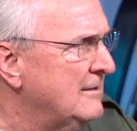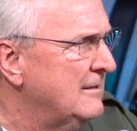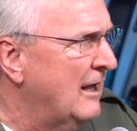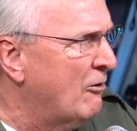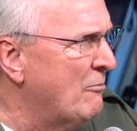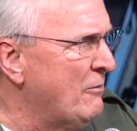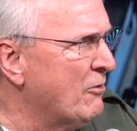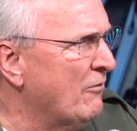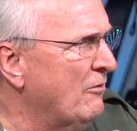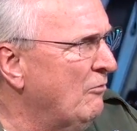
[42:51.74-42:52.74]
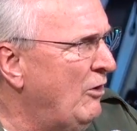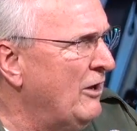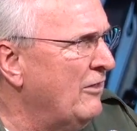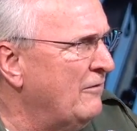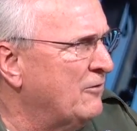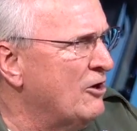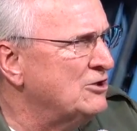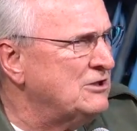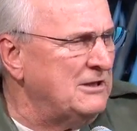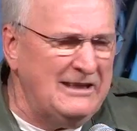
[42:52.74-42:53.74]
I remember one of the
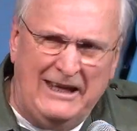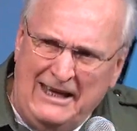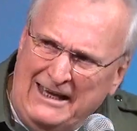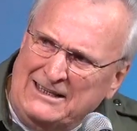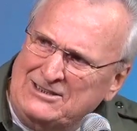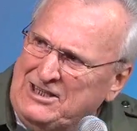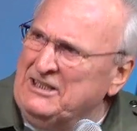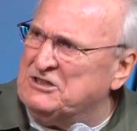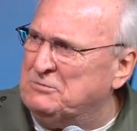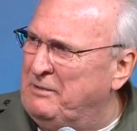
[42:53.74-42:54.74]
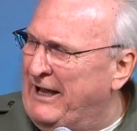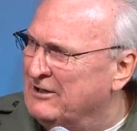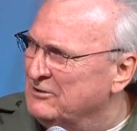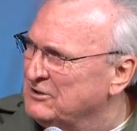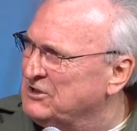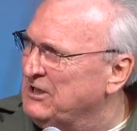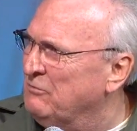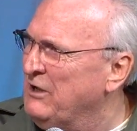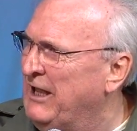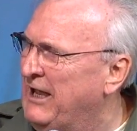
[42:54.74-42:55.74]
first intense battles that
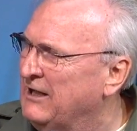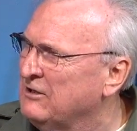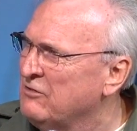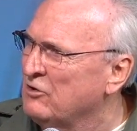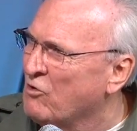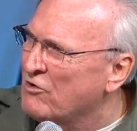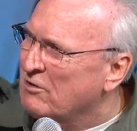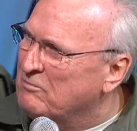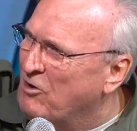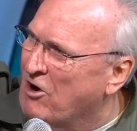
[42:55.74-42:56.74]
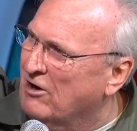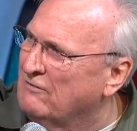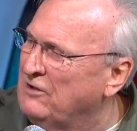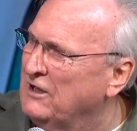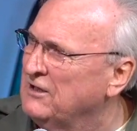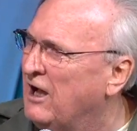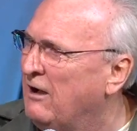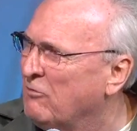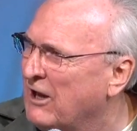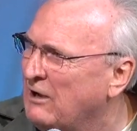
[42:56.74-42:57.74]
we had in the northern part of
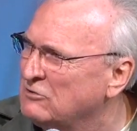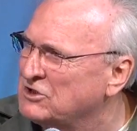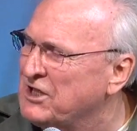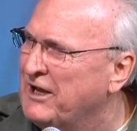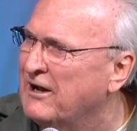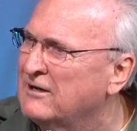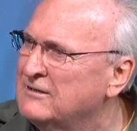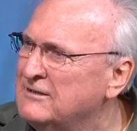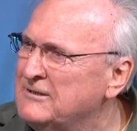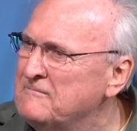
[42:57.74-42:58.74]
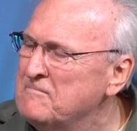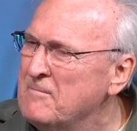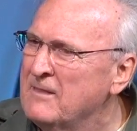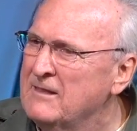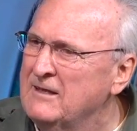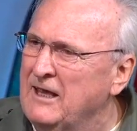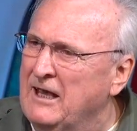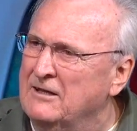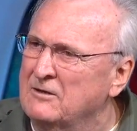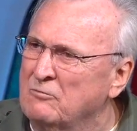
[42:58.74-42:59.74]
Vietnam when I was there.
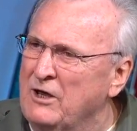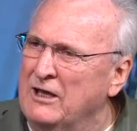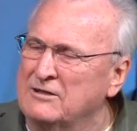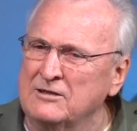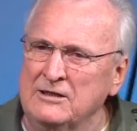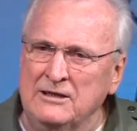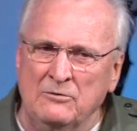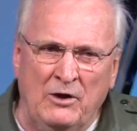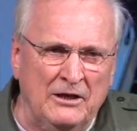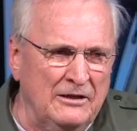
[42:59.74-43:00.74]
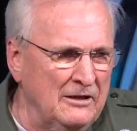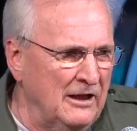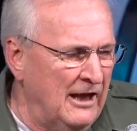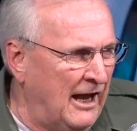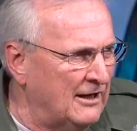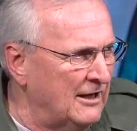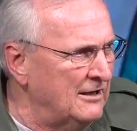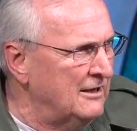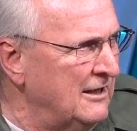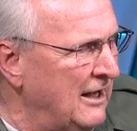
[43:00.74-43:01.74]
And we had, we had had a,
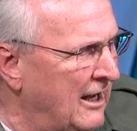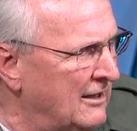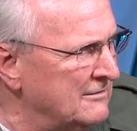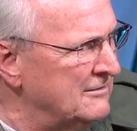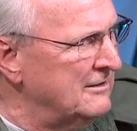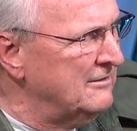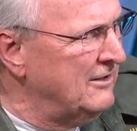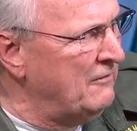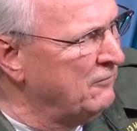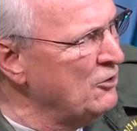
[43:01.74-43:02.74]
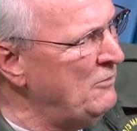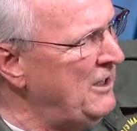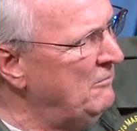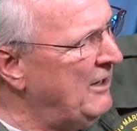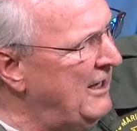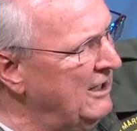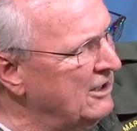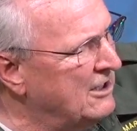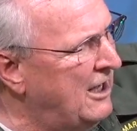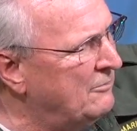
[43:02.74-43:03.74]
uh, they flew me in by
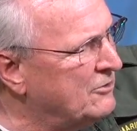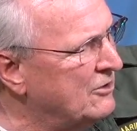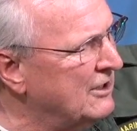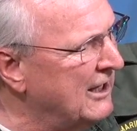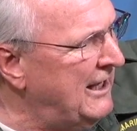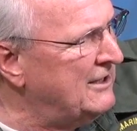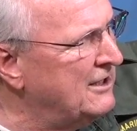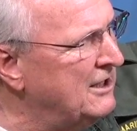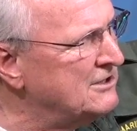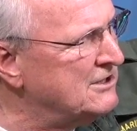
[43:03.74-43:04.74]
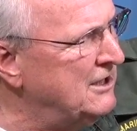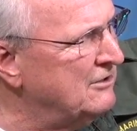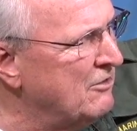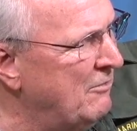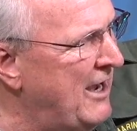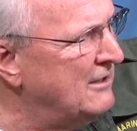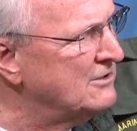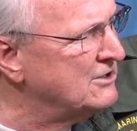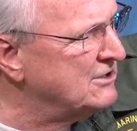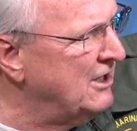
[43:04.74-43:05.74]
helicopter and landed us into the
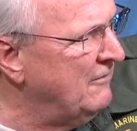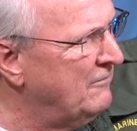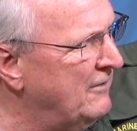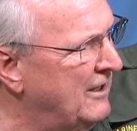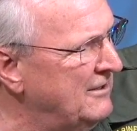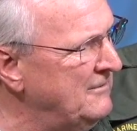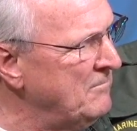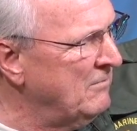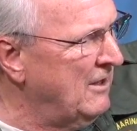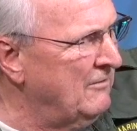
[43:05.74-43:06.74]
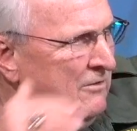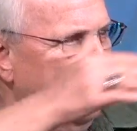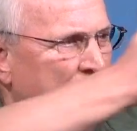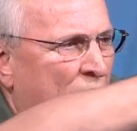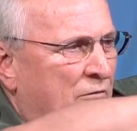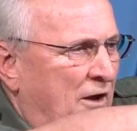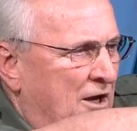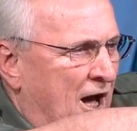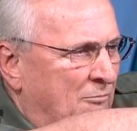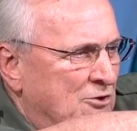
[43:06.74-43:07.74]
mountains of uh, the, the North
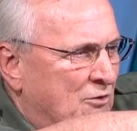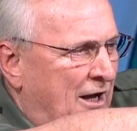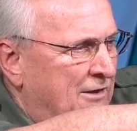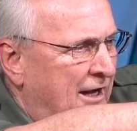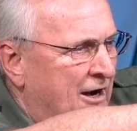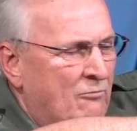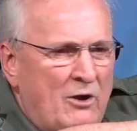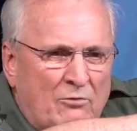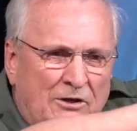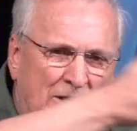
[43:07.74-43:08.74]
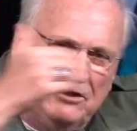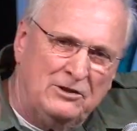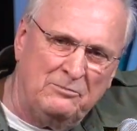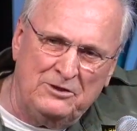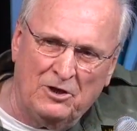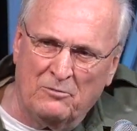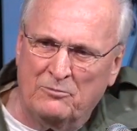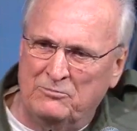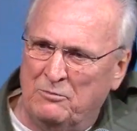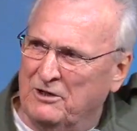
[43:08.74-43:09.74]
Vietnam was right there, and we were at the
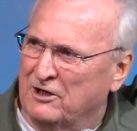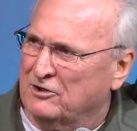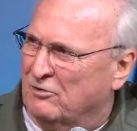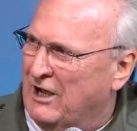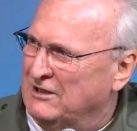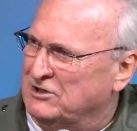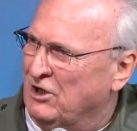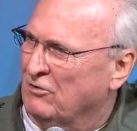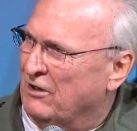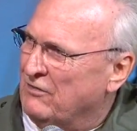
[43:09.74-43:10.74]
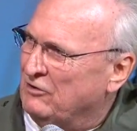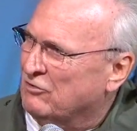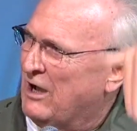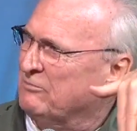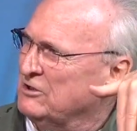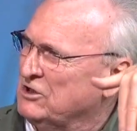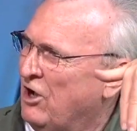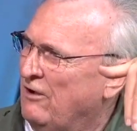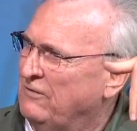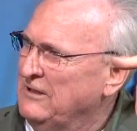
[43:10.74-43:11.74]
demilitarized zone, and they dropped us
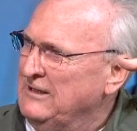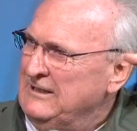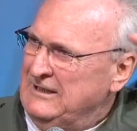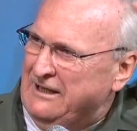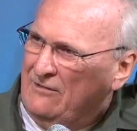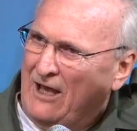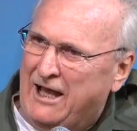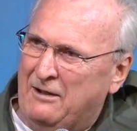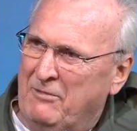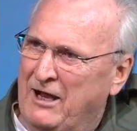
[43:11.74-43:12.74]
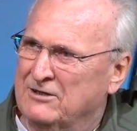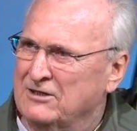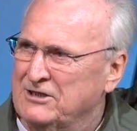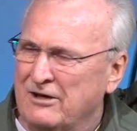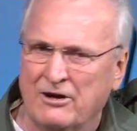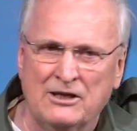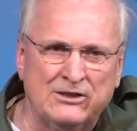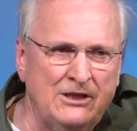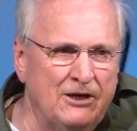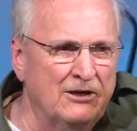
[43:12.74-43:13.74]
off in the high mountain areas
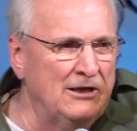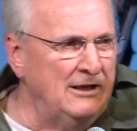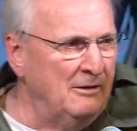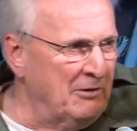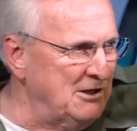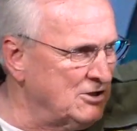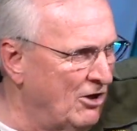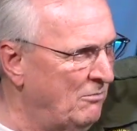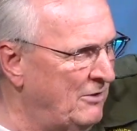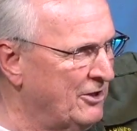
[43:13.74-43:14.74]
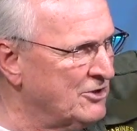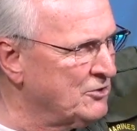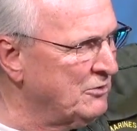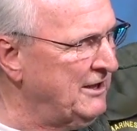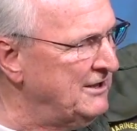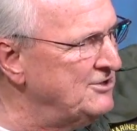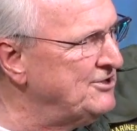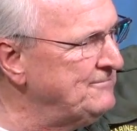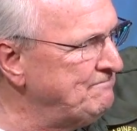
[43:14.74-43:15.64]
near a place called Mutter's Ridge.